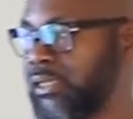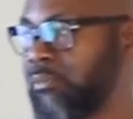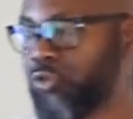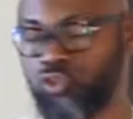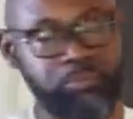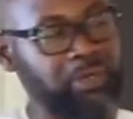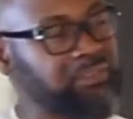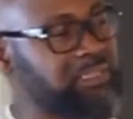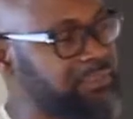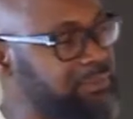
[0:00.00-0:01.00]
but to
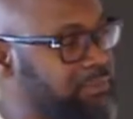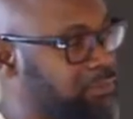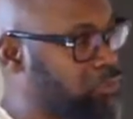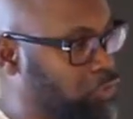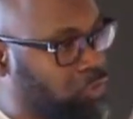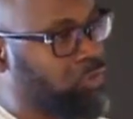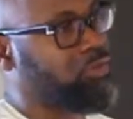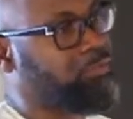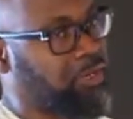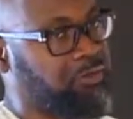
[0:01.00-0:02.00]
prioritize your
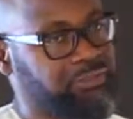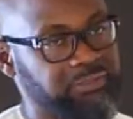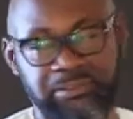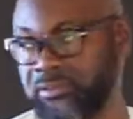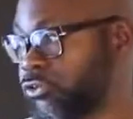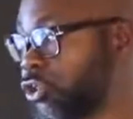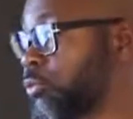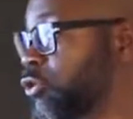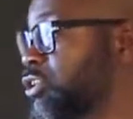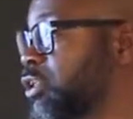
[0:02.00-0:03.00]
priorities. Sorry,
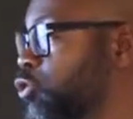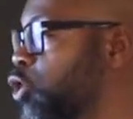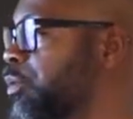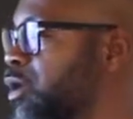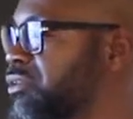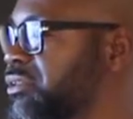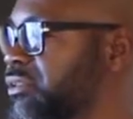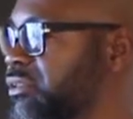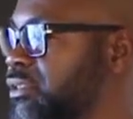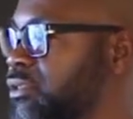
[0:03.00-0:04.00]
but to schedule your priorities.
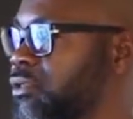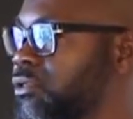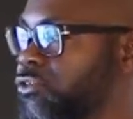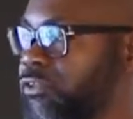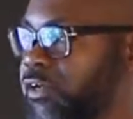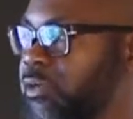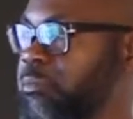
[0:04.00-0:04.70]
So it's very